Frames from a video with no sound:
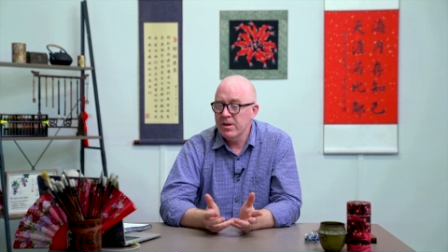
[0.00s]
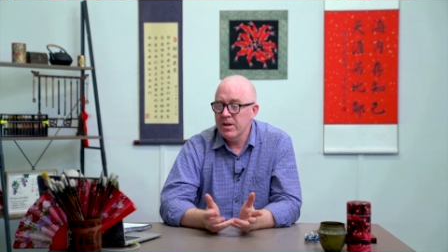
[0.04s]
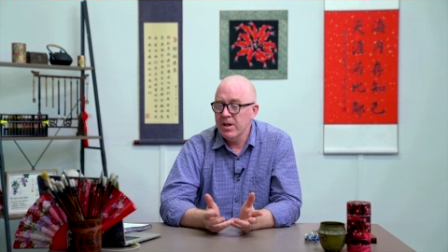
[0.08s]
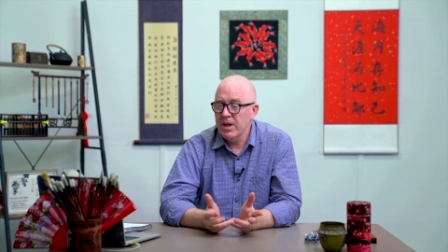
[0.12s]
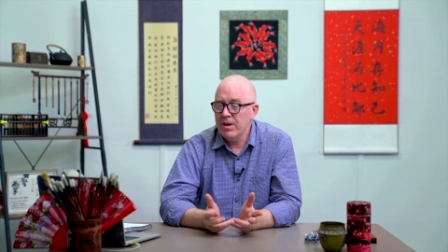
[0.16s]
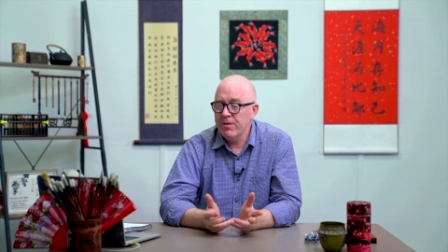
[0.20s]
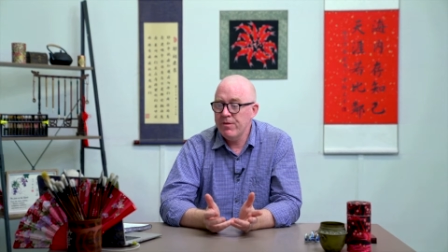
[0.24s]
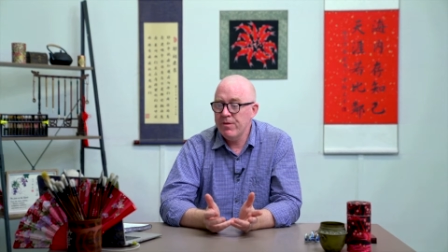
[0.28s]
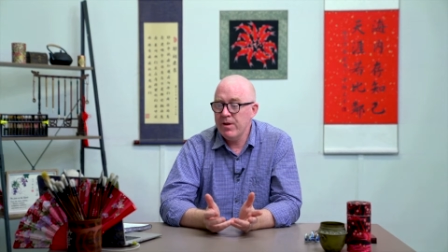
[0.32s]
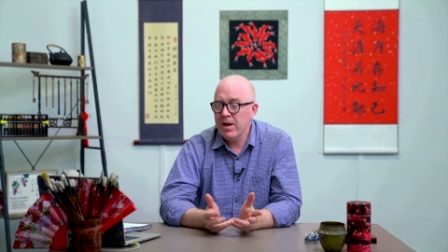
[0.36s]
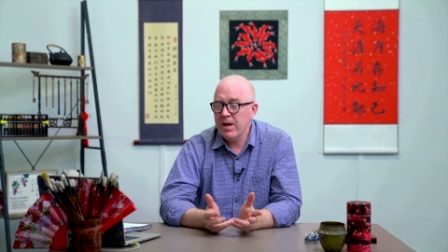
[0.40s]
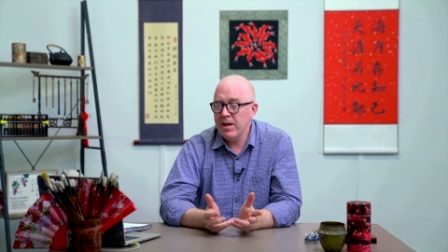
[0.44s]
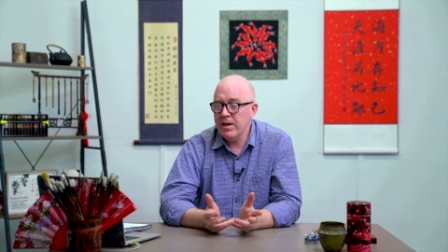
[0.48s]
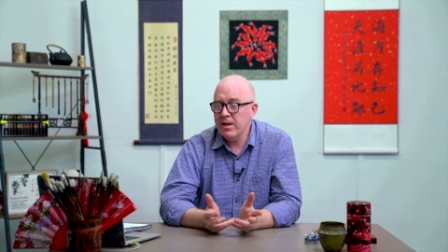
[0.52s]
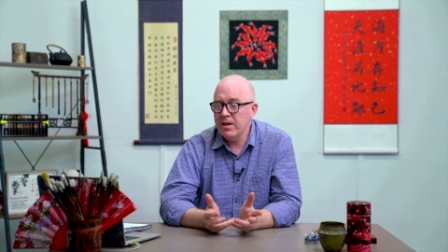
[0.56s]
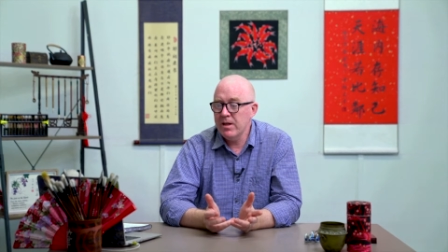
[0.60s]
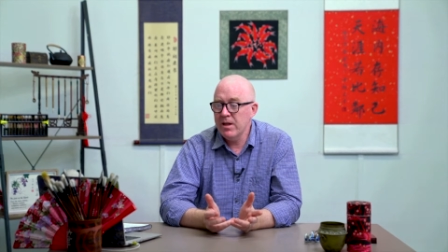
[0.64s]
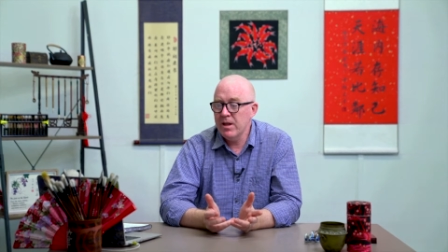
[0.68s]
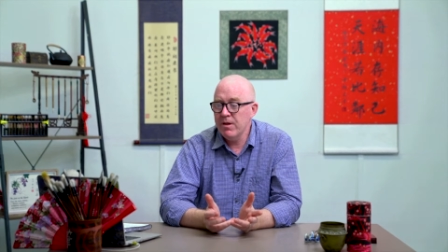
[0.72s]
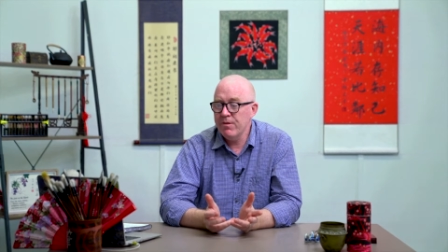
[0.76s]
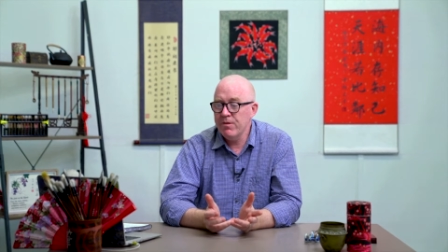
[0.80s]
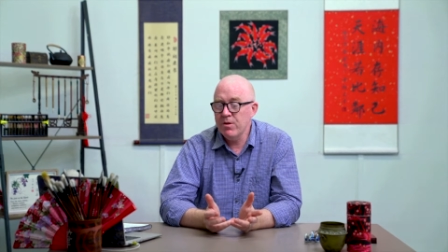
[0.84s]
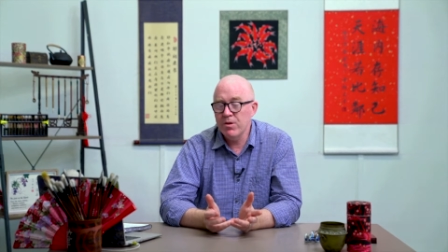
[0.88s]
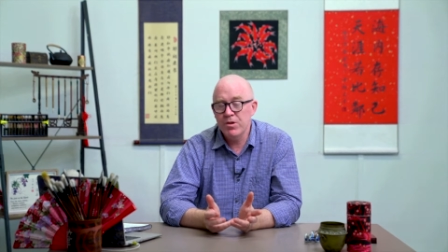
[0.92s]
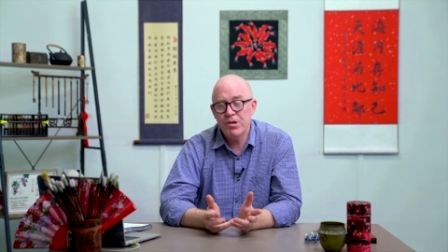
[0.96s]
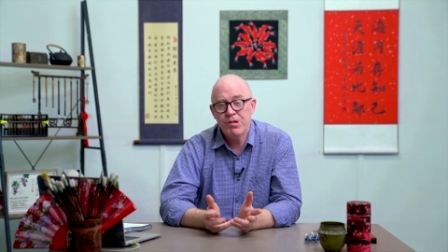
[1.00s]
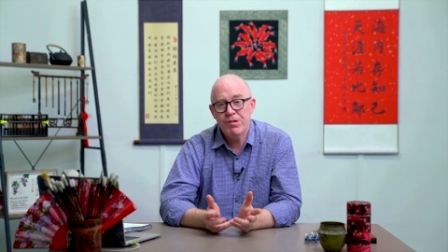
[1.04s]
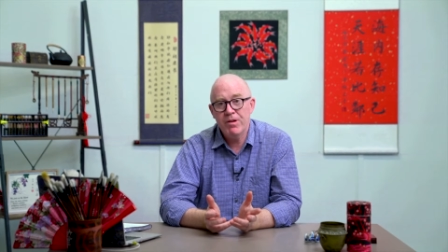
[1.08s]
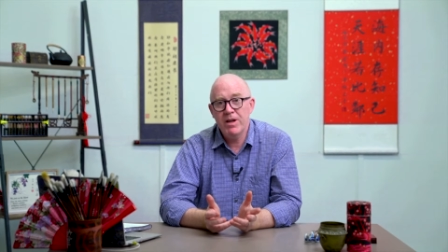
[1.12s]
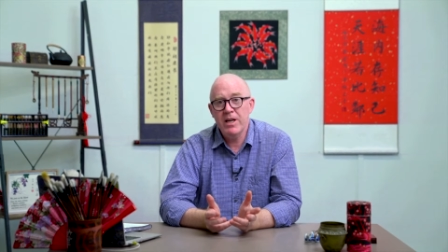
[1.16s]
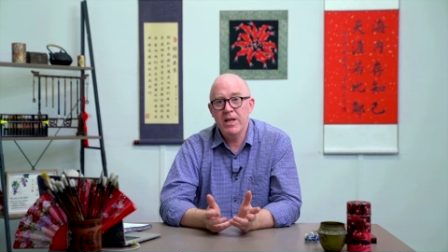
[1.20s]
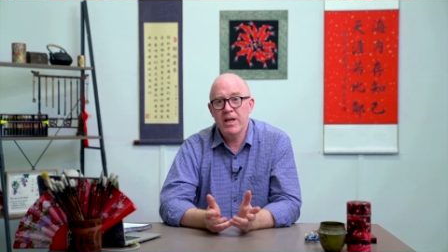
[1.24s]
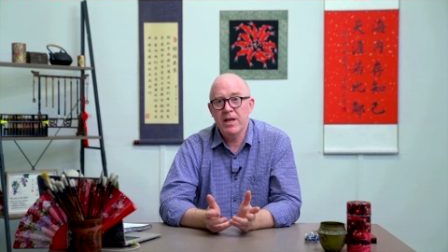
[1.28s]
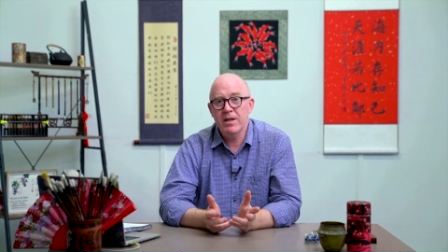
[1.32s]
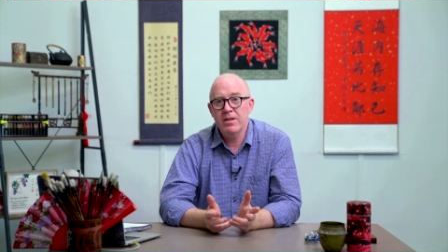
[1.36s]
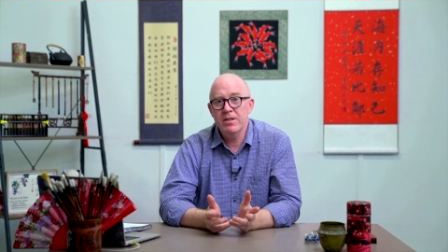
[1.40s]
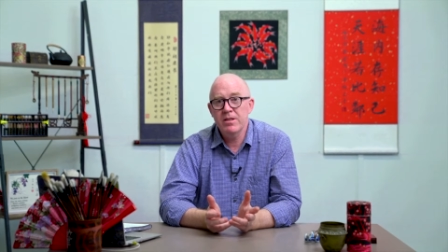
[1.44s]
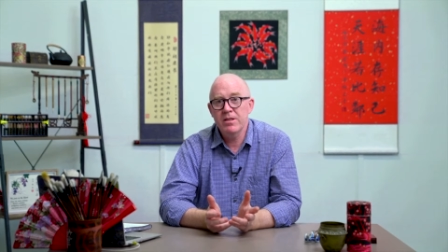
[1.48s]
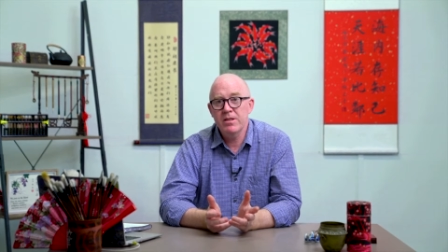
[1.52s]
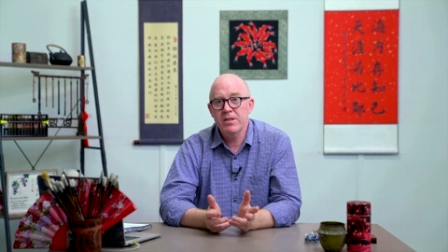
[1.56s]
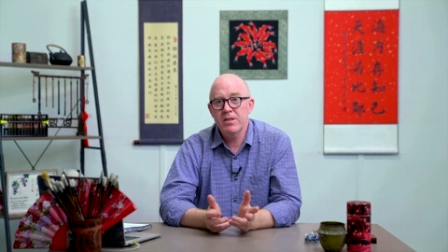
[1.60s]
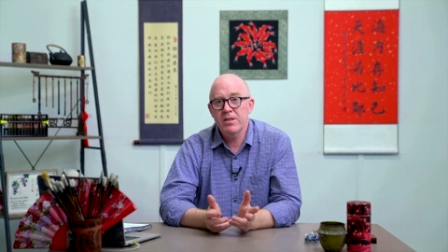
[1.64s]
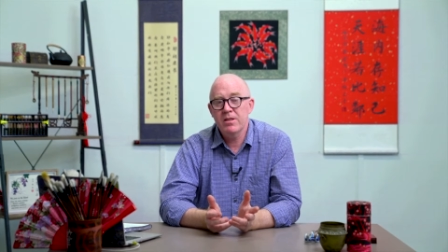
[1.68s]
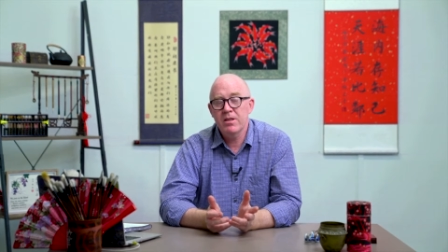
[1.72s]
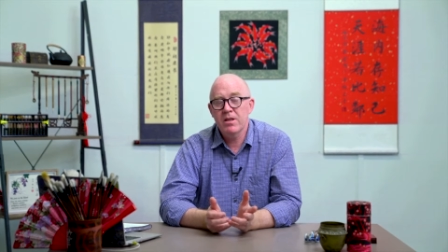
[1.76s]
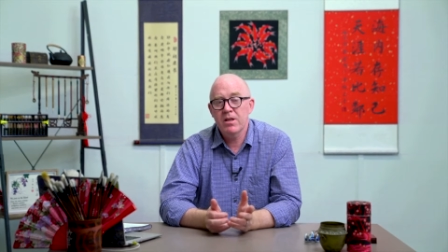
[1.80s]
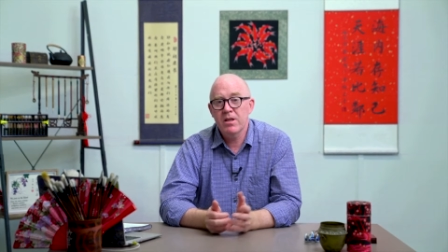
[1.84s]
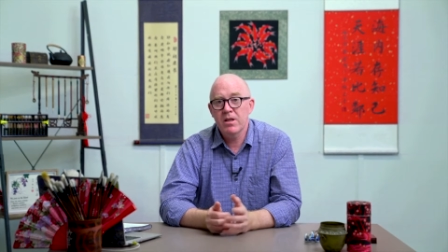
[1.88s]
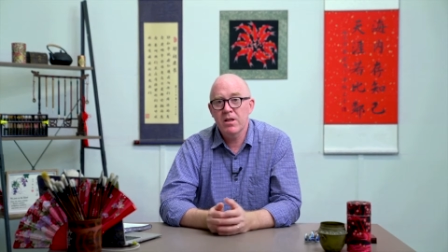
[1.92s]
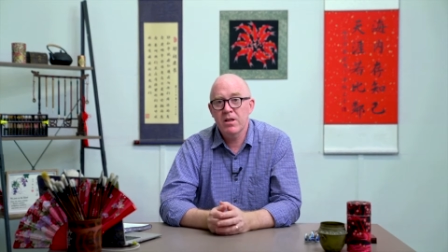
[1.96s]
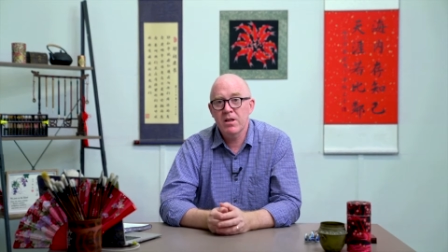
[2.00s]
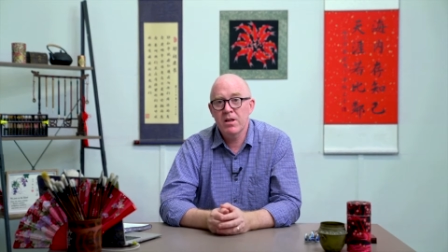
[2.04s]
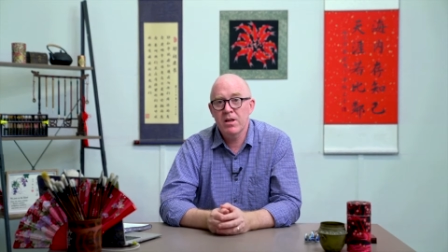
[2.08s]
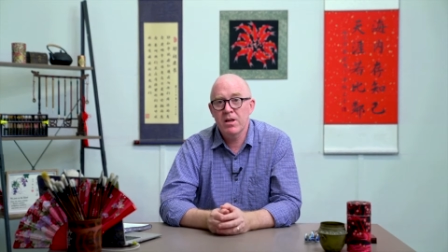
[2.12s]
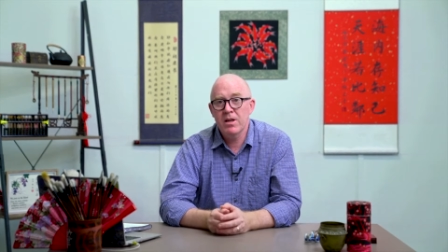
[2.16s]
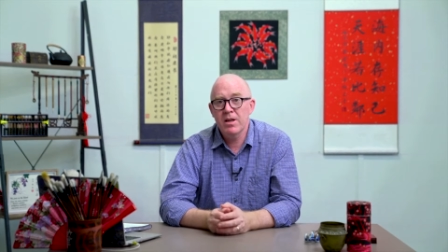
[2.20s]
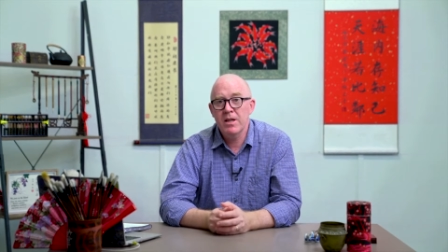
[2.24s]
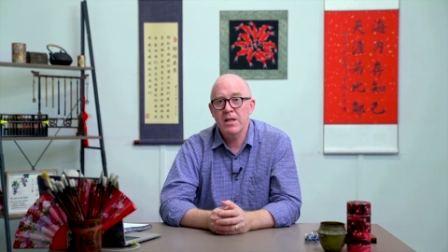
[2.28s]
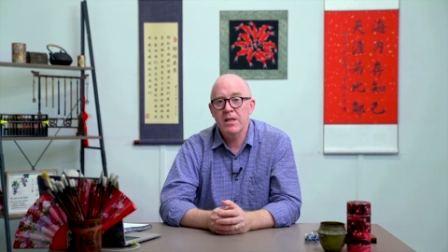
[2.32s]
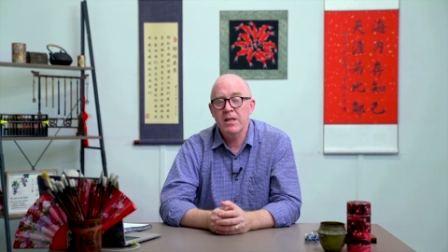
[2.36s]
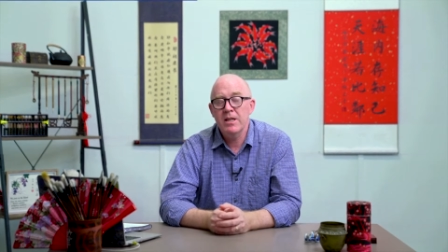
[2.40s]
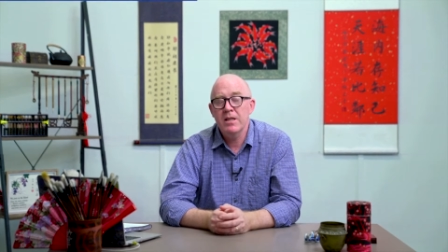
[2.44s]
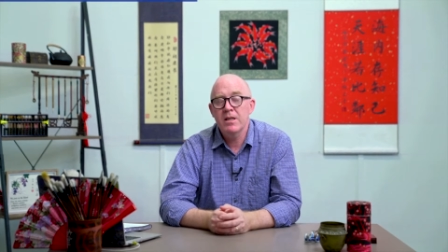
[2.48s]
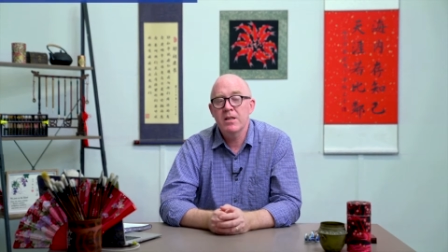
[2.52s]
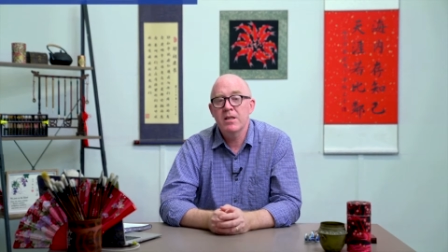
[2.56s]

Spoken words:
If I give you three letters, K,